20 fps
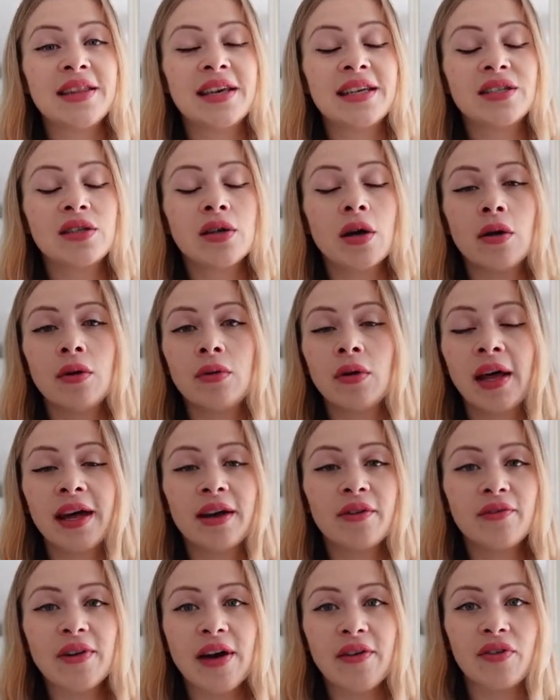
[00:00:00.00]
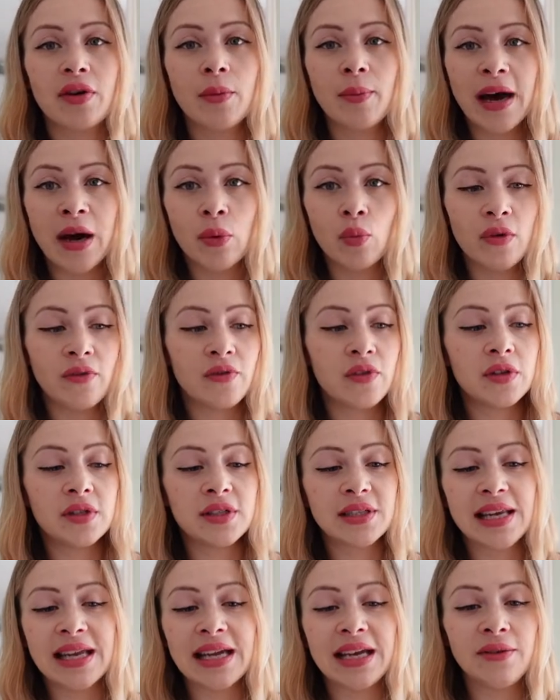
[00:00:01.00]
There's no like faffing about with the
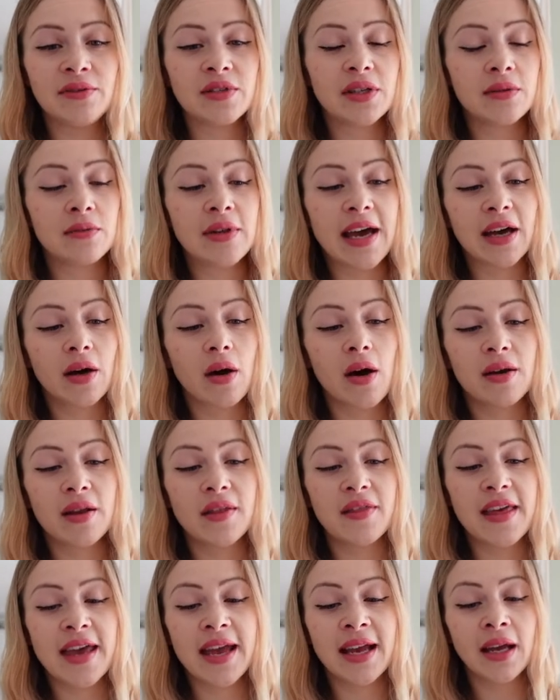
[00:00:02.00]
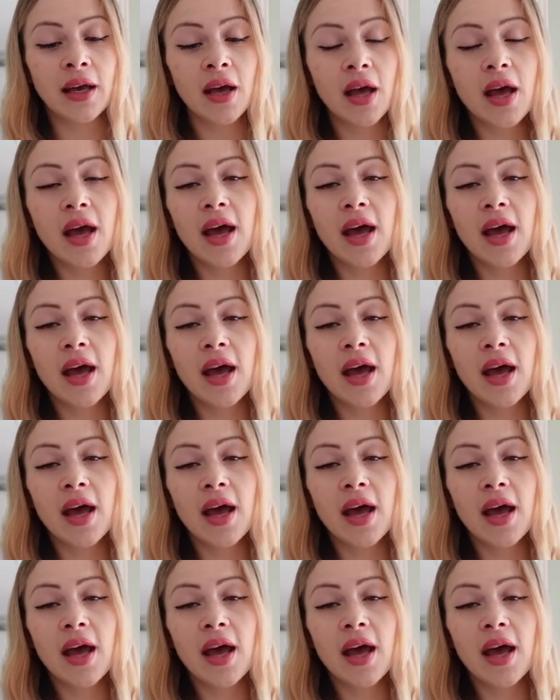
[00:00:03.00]
sleeves and that kind of thing.